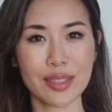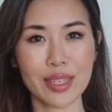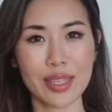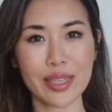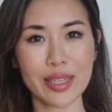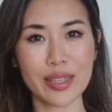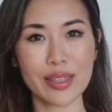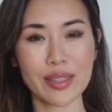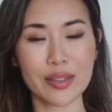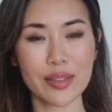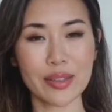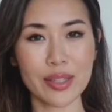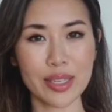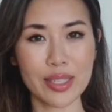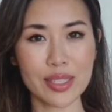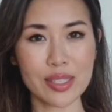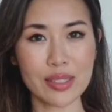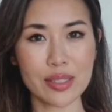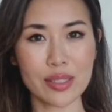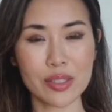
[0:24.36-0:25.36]
Hi,
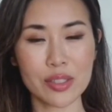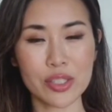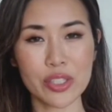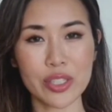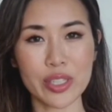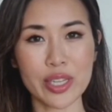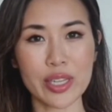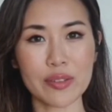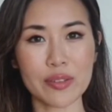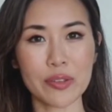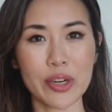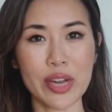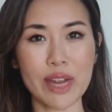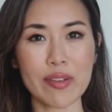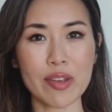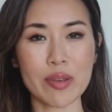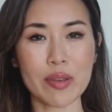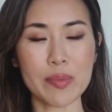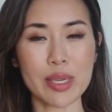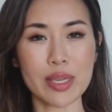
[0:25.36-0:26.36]
thanks, Juliet, for
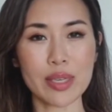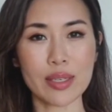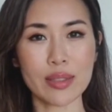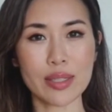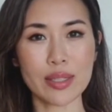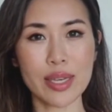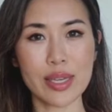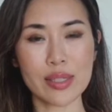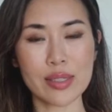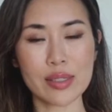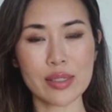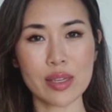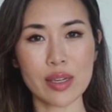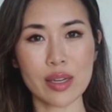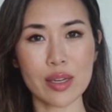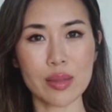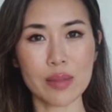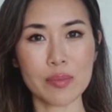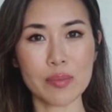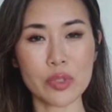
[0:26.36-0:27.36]
having me. Yes,
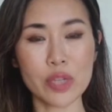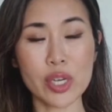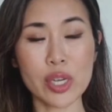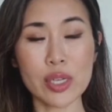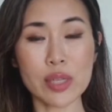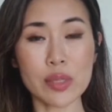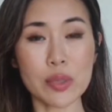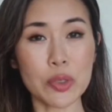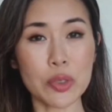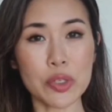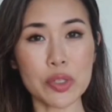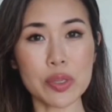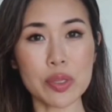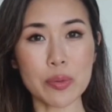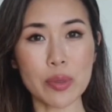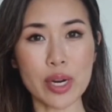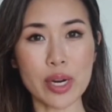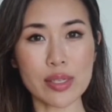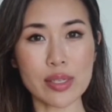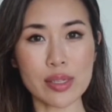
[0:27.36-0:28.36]
China's
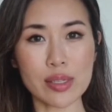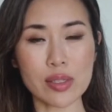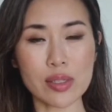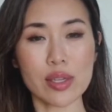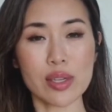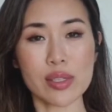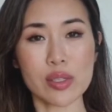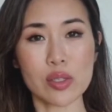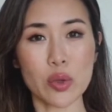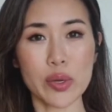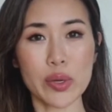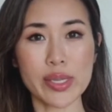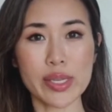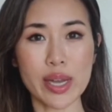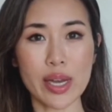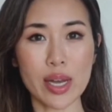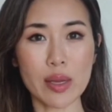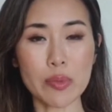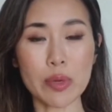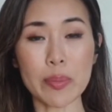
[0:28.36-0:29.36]
producer prices are slowing
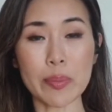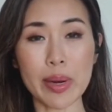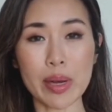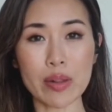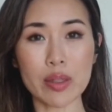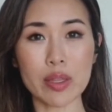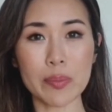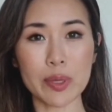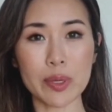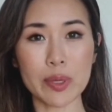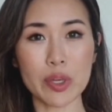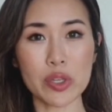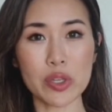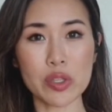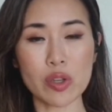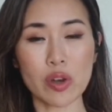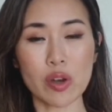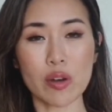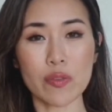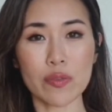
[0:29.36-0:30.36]
down primarily
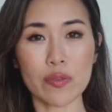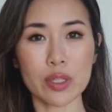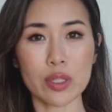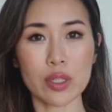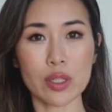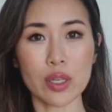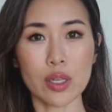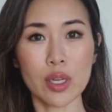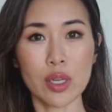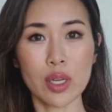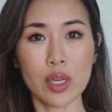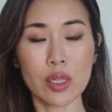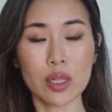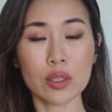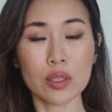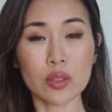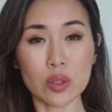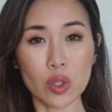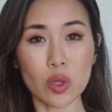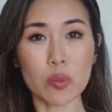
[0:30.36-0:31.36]
because of the
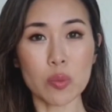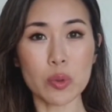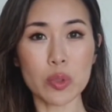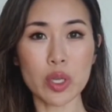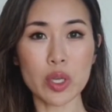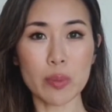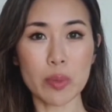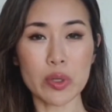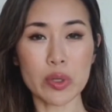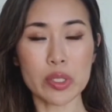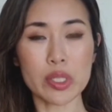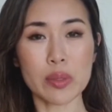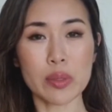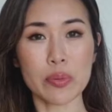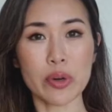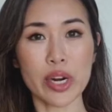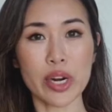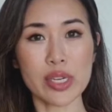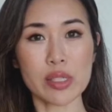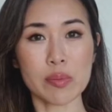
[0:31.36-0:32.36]
global
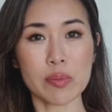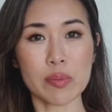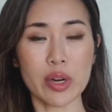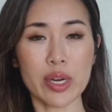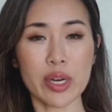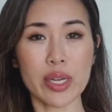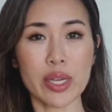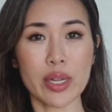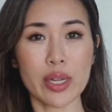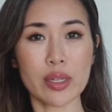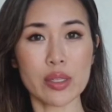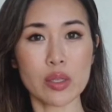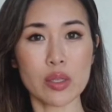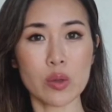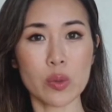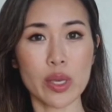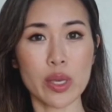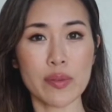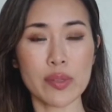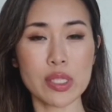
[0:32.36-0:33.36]
commodity price market.
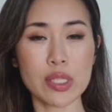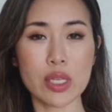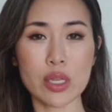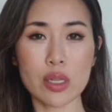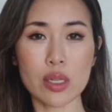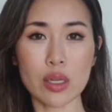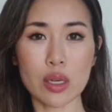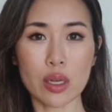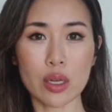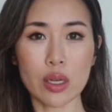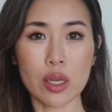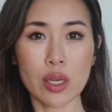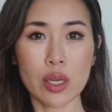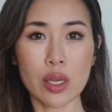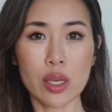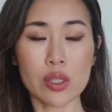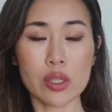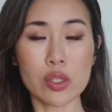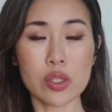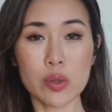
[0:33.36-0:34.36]
So we have seen a
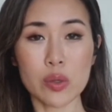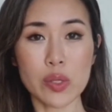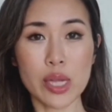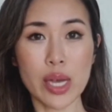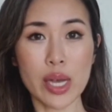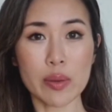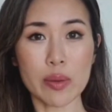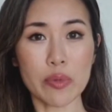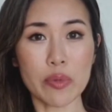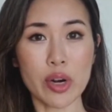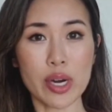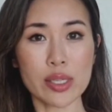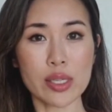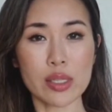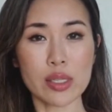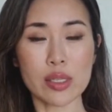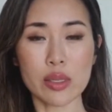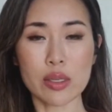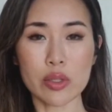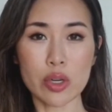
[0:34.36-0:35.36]
slowdown in
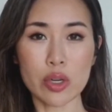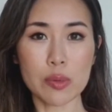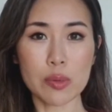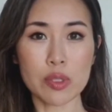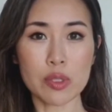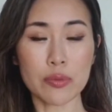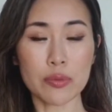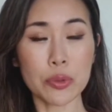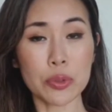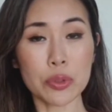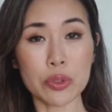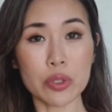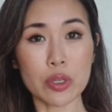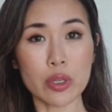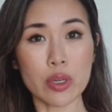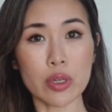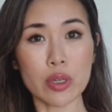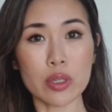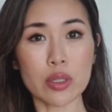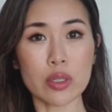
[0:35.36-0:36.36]
prices in terms of
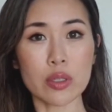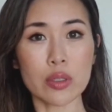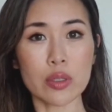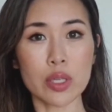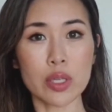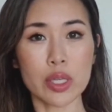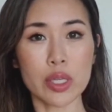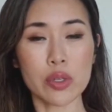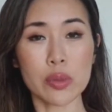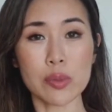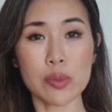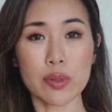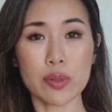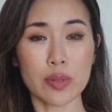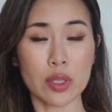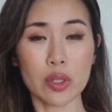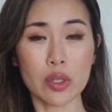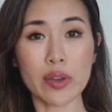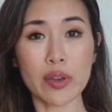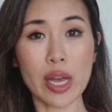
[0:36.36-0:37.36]
crude oil, in terms
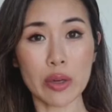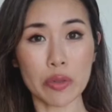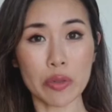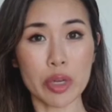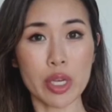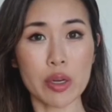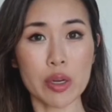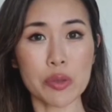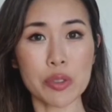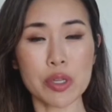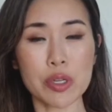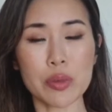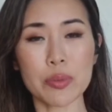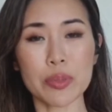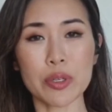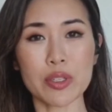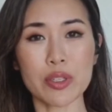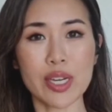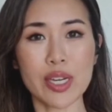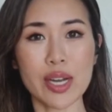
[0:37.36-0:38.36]
of a lot of
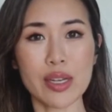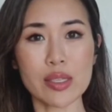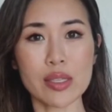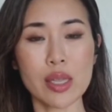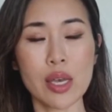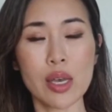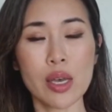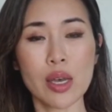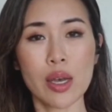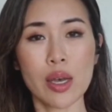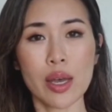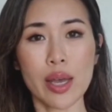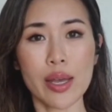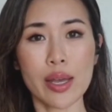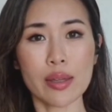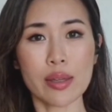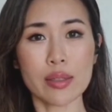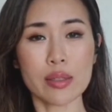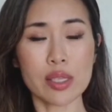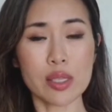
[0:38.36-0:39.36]
agricultural products,
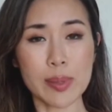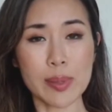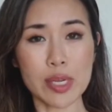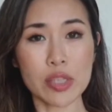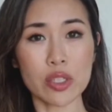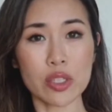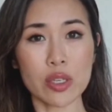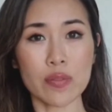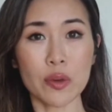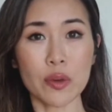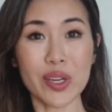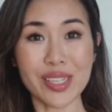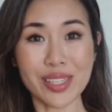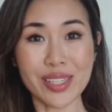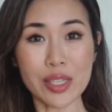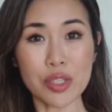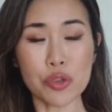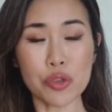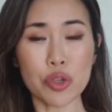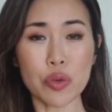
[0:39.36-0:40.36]
and especially for
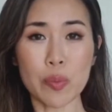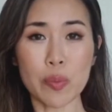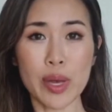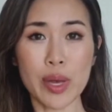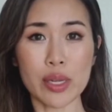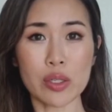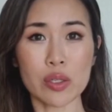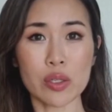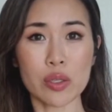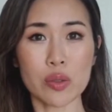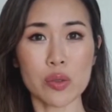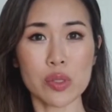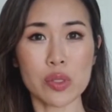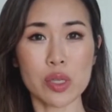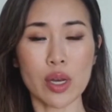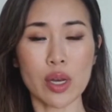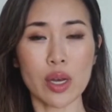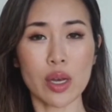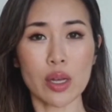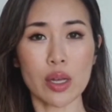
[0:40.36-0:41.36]
industrial
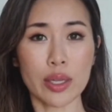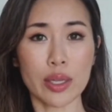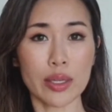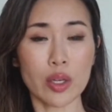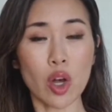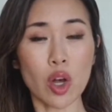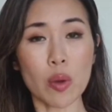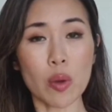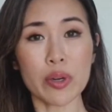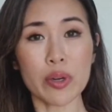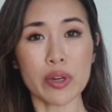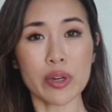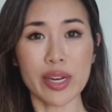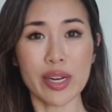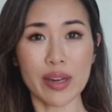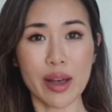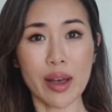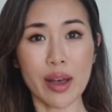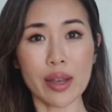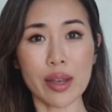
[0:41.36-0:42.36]
metals like copper
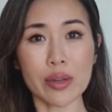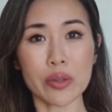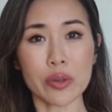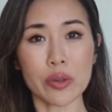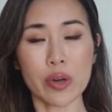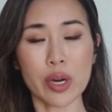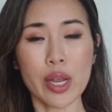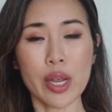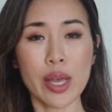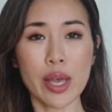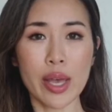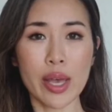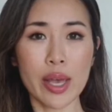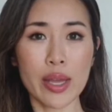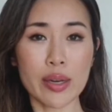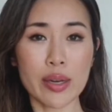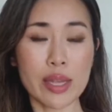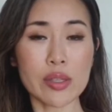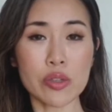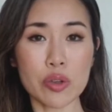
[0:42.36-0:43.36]
and iron ore.
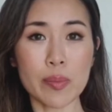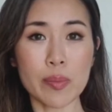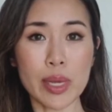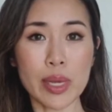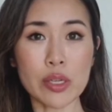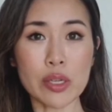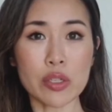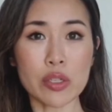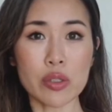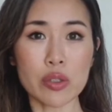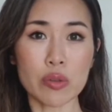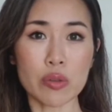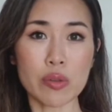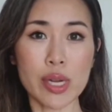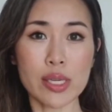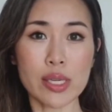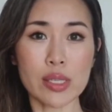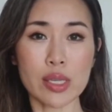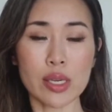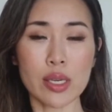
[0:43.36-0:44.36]
And as you mentioned
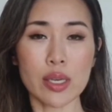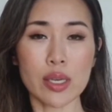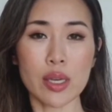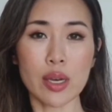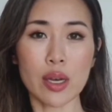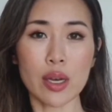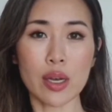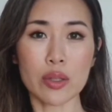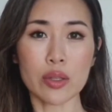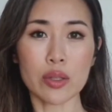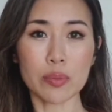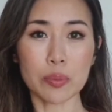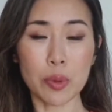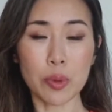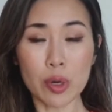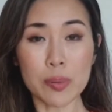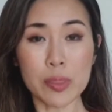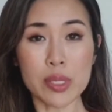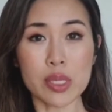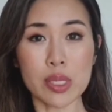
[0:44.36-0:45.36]
already, the
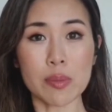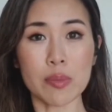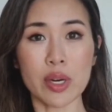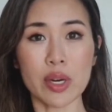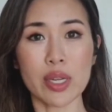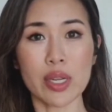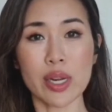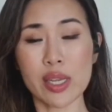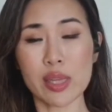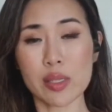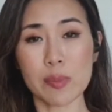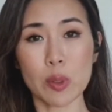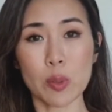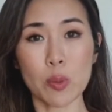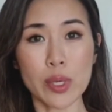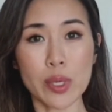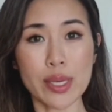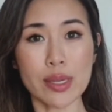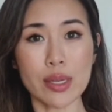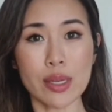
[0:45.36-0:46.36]
property market has
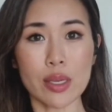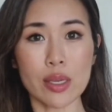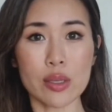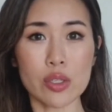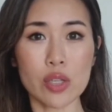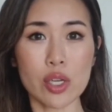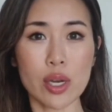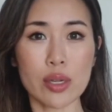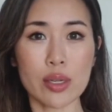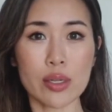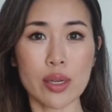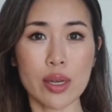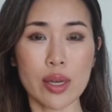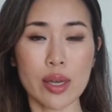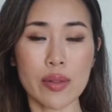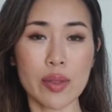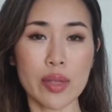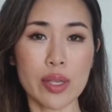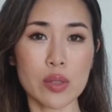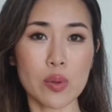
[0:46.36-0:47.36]
been weakening in
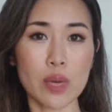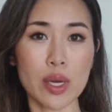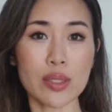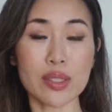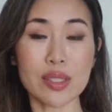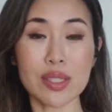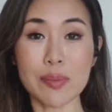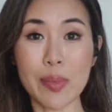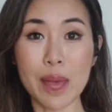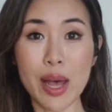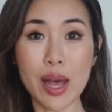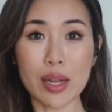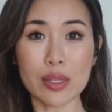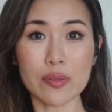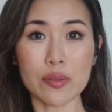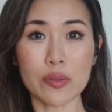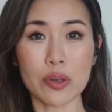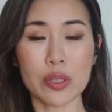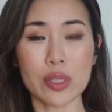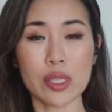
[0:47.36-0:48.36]
China, and that's why the
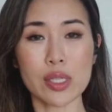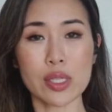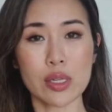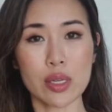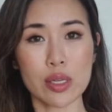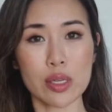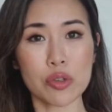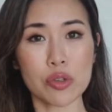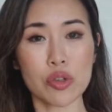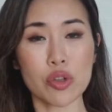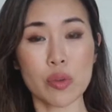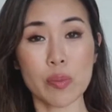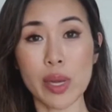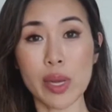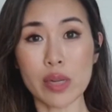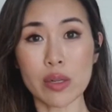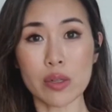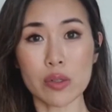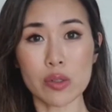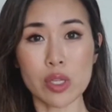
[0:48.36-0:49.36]
demand for these industrial
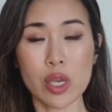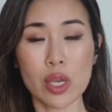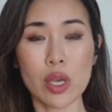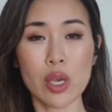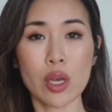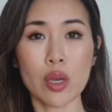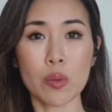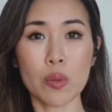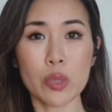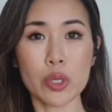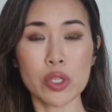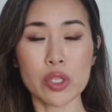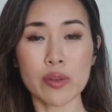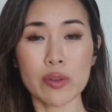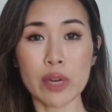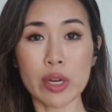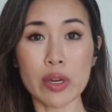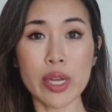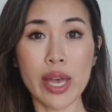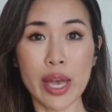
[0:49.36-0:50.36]
metals, which
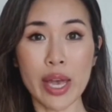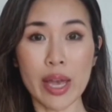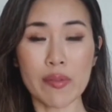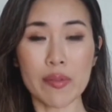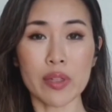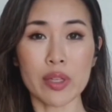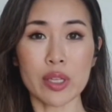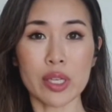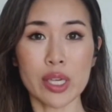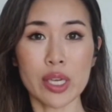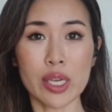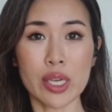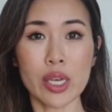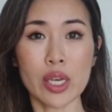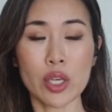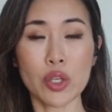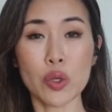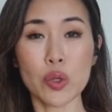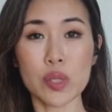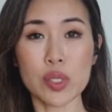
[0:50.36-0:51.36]
are very
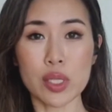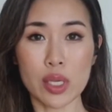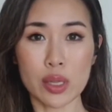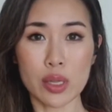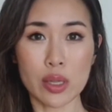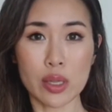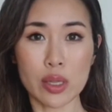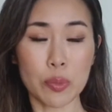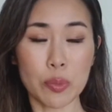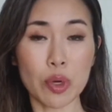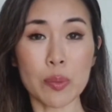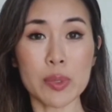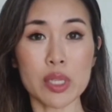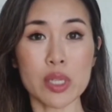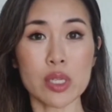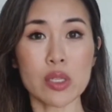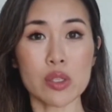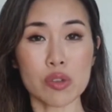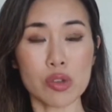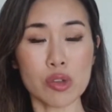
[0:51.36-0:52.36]
heavily used in the
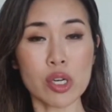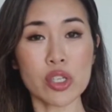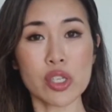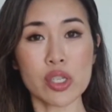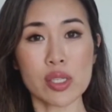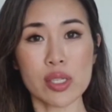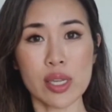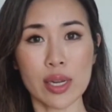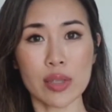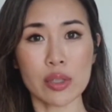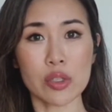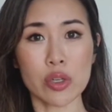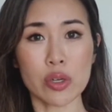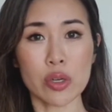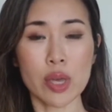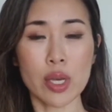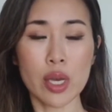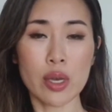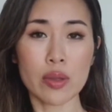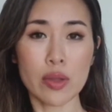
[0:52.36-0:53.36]
property construction
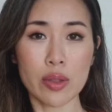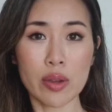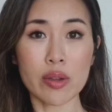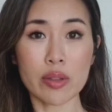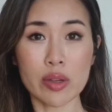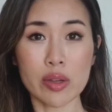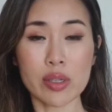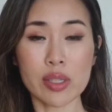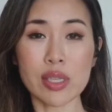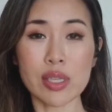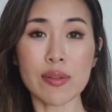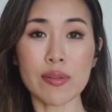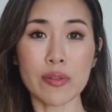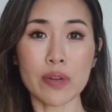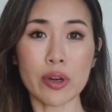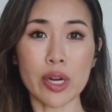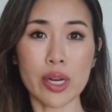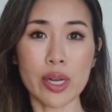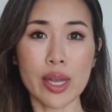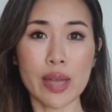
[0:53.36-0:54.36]
sector, they're
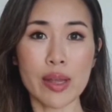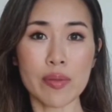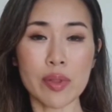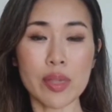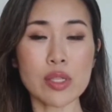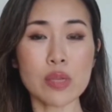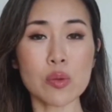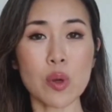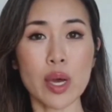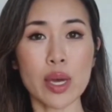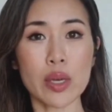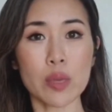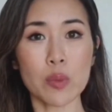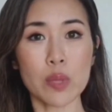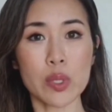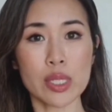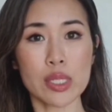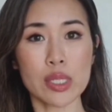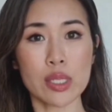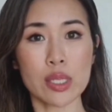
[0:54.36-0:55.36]
suffering. And that's
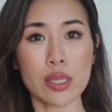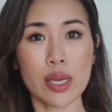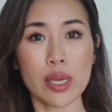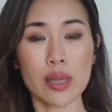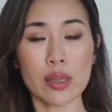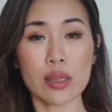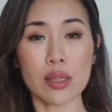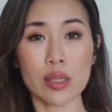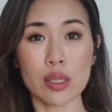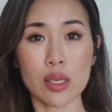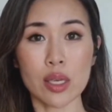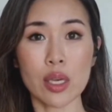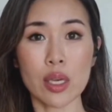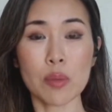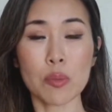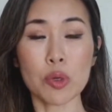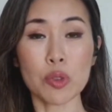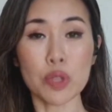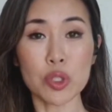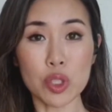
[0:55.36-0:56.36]
why we see that the
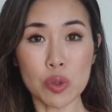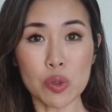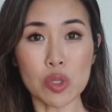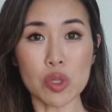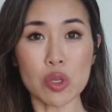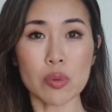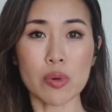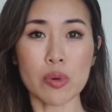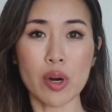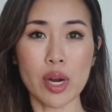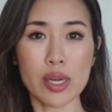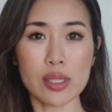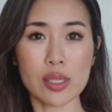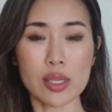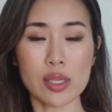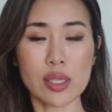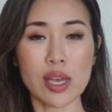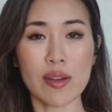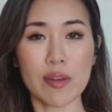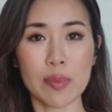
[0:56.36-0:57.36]
producer
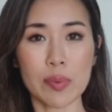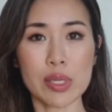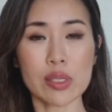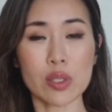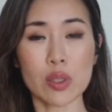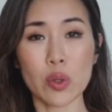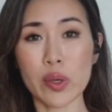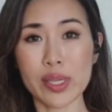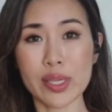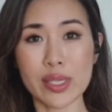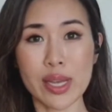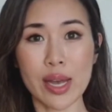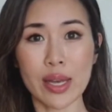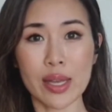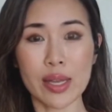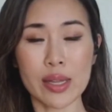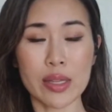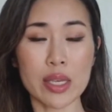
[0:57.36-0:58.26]
prices have been slowing down.